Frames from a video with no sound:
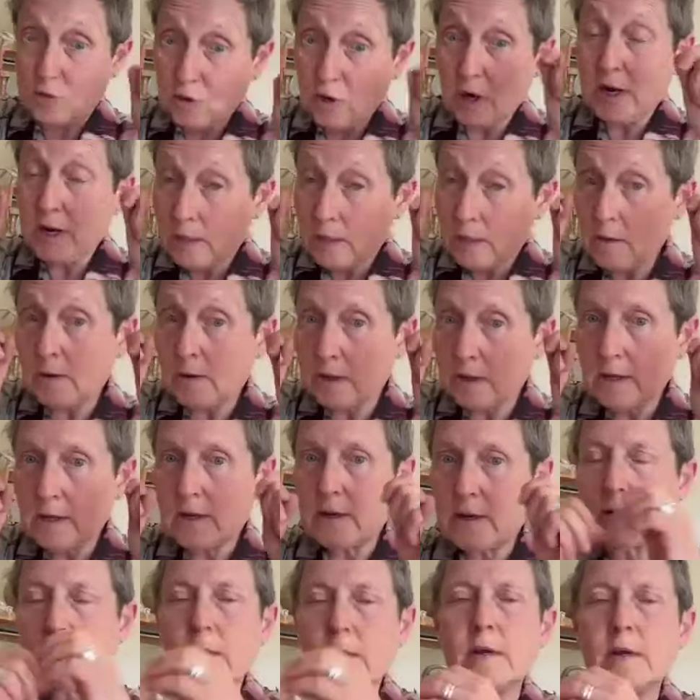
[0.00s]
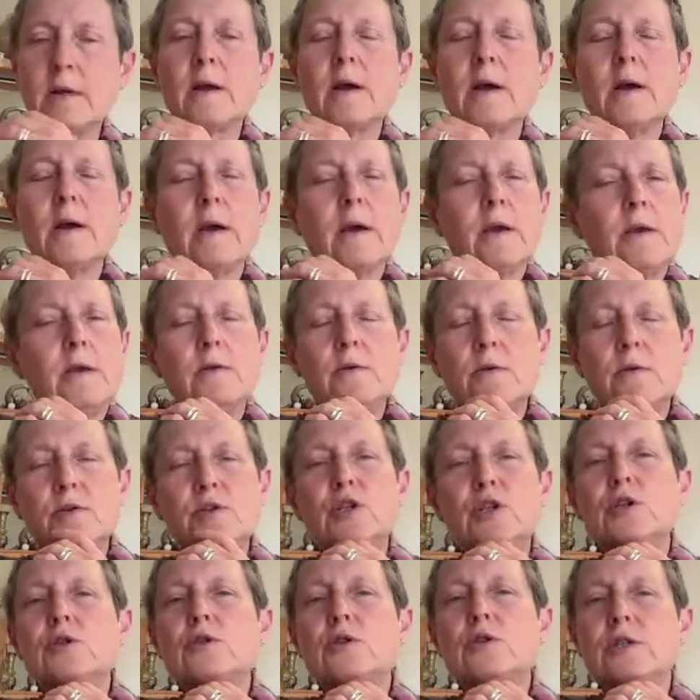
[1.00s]
trying to click and click. You know,
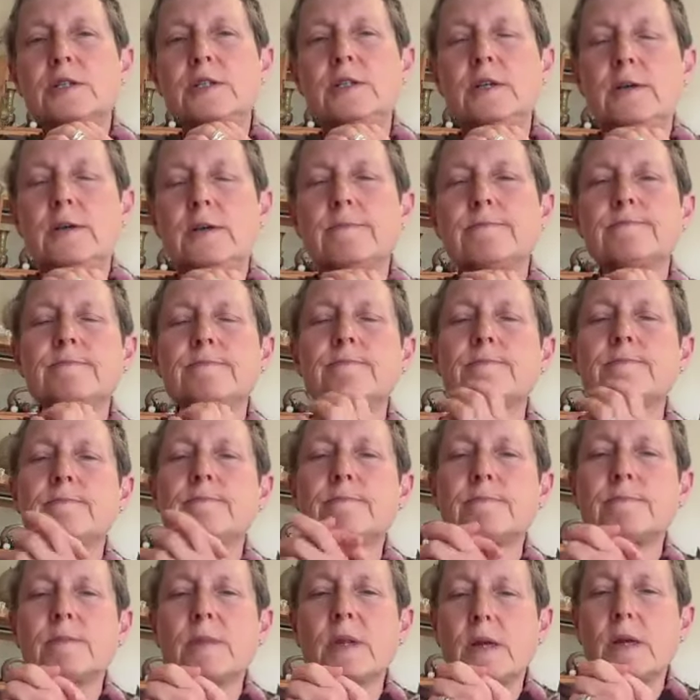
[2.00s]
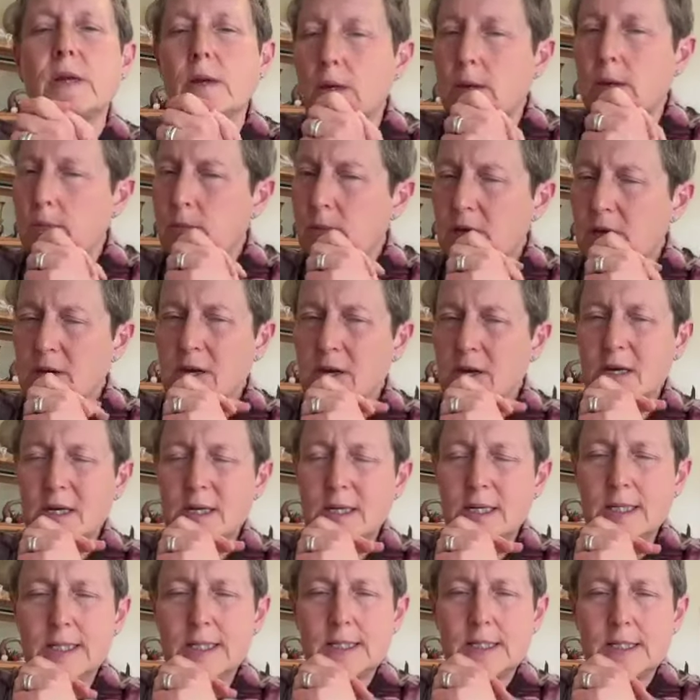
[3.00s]
it's interesting
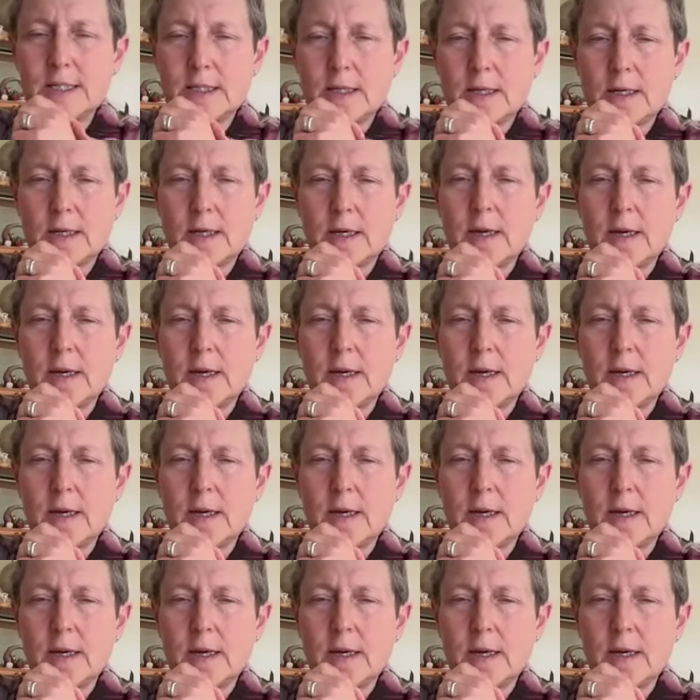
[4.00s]
because